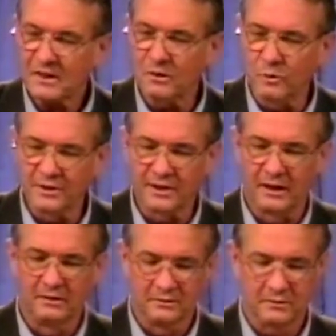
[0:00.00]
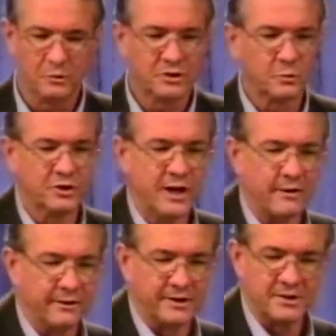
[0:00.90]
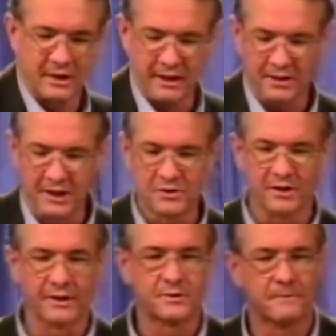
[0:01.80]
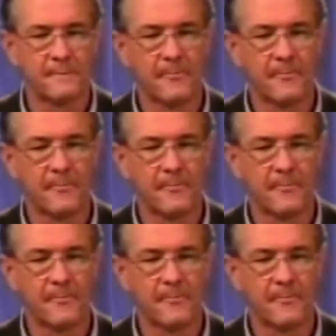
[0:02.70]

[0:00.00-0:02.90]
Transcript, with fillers: was, uh, was, was sharing this and, and teaching this.